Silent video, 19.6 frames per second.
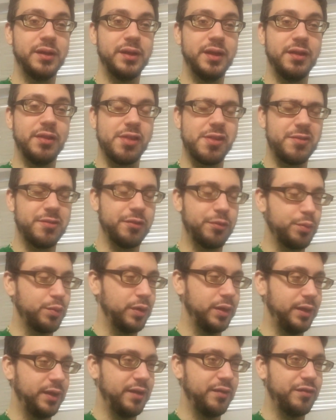it's just
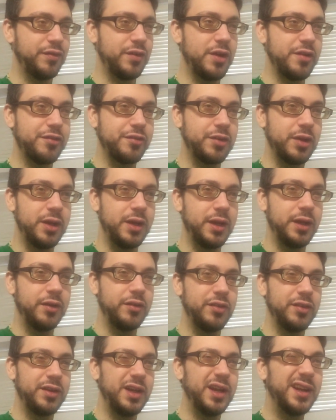really frustrating
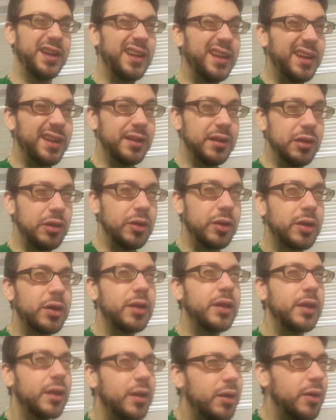to kind of look
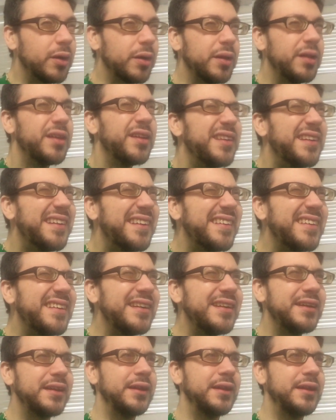and look and look,